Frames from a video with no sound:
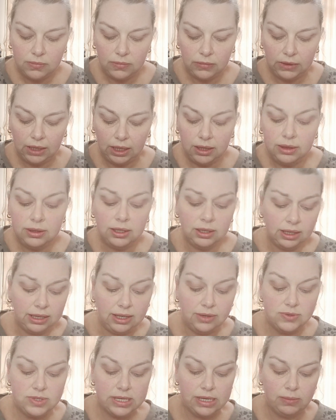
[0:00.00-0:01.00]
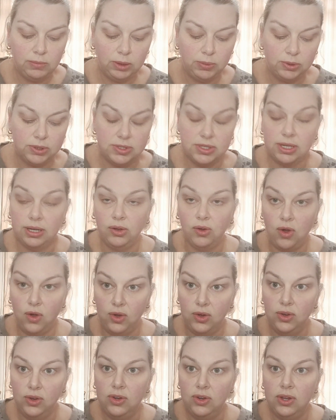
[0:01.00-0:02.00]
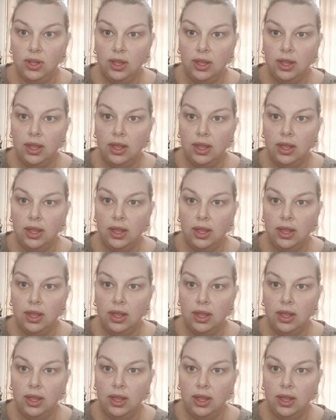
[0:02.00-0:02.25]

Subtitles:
then I have to get my prosthetic on.